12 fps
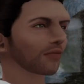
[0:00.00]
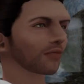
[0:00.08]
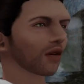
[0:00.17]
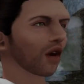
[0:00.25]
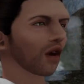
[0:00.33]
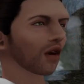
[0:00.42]

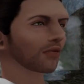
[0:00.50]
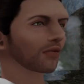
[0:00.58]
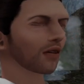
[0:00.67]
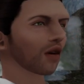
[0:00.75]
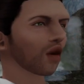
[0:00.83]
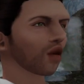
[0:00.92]
they feel
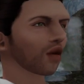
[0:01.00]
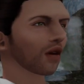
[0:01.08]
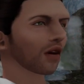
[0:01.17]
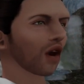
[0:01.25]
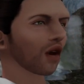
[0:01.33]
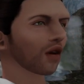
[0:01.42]

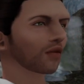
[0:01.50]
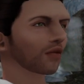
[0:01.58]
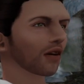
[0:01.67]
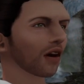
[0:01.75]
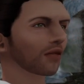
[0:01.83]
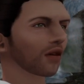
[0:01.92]
uncomfortable and
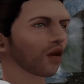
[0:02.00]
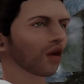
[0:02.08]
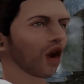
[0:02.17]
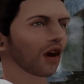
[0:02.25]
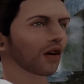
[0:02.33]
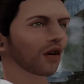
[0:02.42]
normally
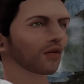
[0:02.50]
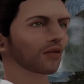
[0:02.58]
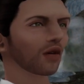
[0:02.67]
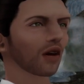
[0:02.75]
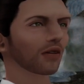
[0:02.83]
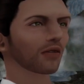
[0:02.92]
don't
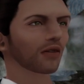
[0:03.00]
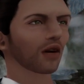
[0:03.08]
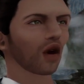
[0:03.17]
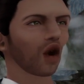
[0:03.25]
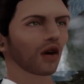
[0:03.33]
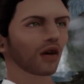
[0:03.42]

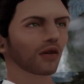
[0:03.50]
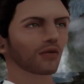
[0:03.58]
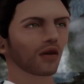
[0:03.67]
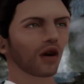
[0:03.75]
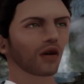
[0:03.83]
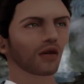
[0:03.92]
interact
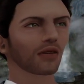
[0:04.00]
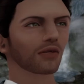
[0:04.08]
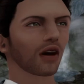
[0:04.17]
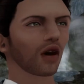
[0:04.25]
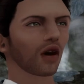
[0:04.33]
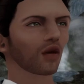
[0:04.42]
or
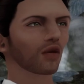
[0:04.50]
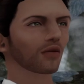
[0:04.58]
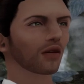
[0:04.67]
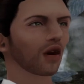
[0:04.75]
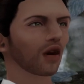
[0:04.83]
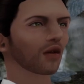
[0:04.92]
connect with
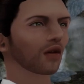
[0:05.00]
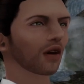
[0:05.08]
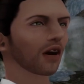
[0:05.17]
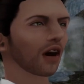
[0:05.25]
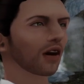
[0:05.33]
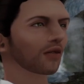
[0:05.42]
these
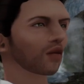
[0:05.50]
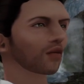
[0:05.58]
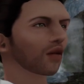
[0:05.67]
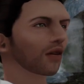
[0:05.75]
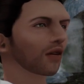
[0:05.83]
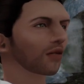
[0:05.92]
individuals.
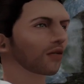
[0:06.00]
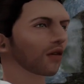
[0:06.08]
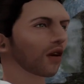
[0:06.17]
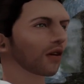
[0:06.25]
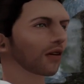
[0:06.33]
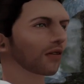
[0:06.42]

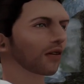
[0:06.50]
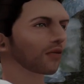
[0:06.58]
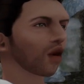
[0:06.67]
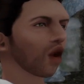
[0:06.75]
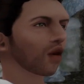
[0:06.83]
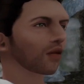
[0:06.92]
If
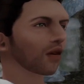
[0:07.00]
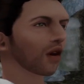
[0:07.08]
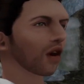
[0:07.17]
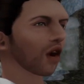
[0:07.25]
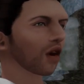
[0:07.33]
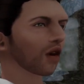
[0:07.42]
they have
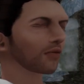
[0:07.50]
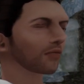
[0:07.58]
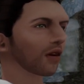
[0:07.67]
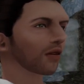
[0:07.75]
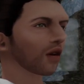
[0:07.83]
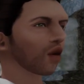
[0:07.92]
little
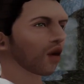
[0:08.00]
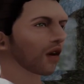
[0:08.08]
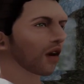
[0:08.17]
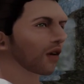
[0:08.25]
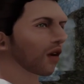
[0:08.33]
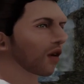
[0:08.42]
contact
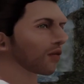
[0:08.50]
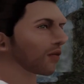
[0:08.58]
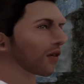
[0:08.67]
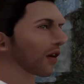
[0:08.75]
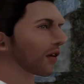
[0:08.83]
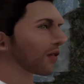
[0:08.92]
with
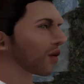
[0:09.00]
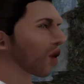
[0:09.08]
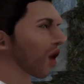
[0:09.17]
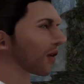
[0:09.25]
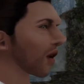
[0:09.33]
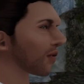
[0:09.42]
family and
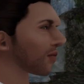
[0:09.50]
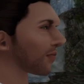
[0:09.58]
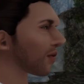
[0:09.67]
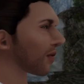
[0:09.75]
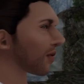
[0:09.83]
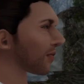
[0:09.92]
friends.
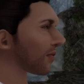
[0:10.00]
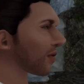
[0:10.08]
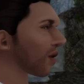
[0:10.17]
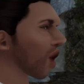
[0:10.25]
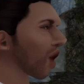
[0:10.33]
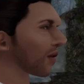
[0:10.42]

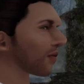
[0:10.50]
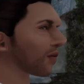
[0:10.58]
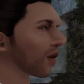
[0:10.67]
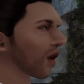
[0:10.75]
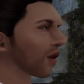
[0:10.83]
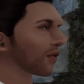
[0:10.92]

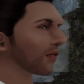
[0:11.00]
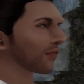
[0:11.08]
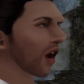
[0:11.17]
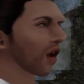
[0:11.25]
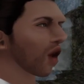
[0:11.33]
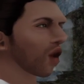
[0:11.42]
Geography,
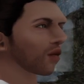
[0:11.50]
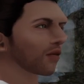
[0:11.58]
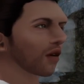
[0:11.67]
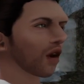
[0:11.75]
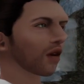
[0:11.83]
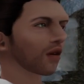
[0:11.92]
we know, for
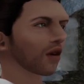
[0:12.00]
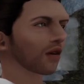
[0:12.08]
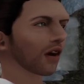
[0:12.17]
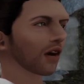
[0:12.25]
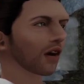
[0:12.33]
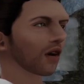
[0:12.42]
example,
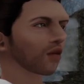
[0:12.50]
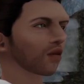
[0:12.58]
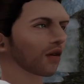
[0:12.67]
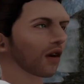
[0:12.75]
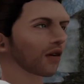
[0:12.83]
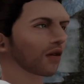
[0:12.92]
individuals
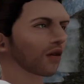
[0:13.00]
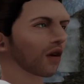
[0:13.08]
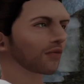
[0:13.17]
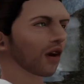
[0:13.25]
in